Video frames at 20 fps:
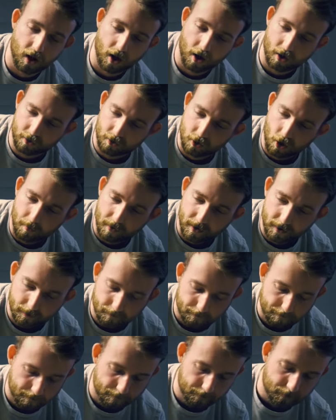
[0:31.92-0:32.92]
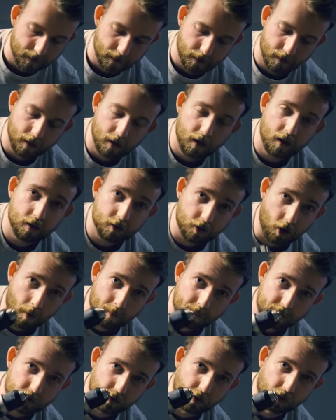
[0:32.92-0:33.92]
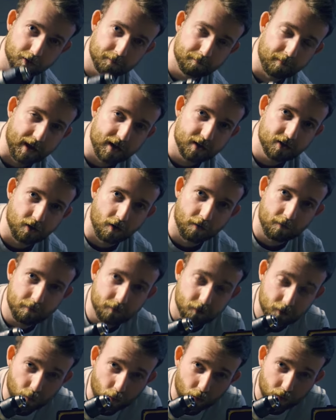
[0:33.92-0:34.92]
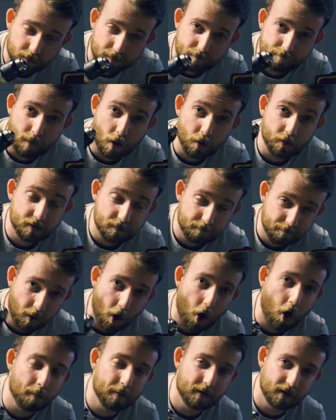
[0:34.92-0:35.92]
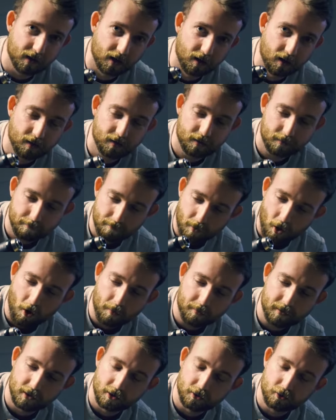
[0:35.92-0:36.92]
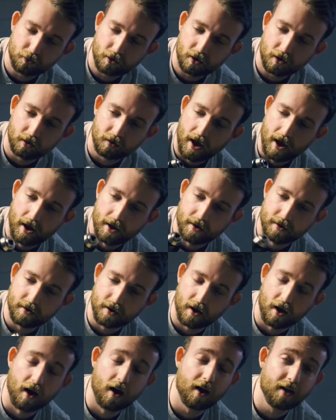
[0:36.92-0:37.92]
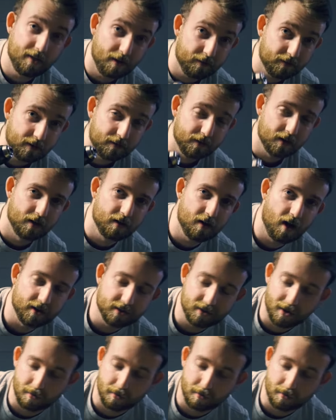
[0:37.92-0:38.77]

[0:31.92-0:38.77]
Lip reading: ergonomic. Combi drills based off DeWalt's most popular drill, and they've given it a nice